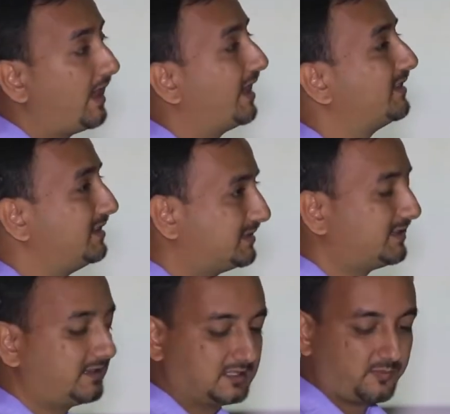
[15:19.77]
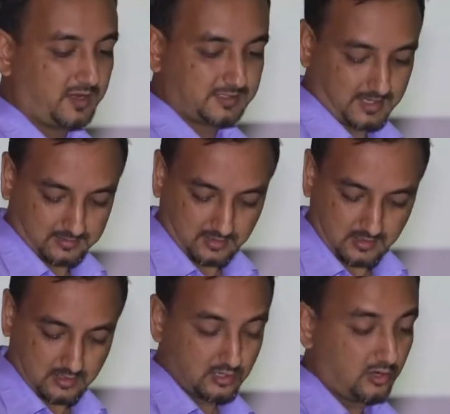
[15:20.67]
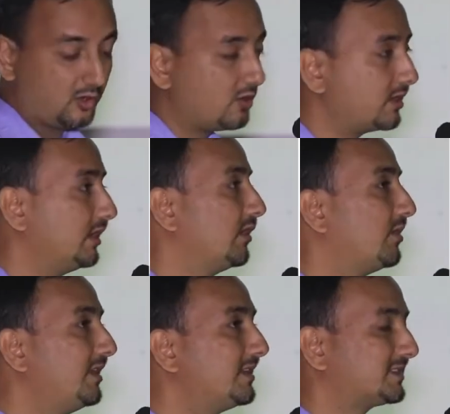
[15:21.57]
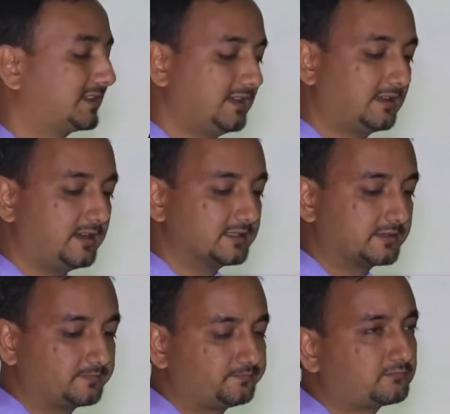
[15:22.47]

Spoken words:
and the incision is placed at the lower inguinal skin crease.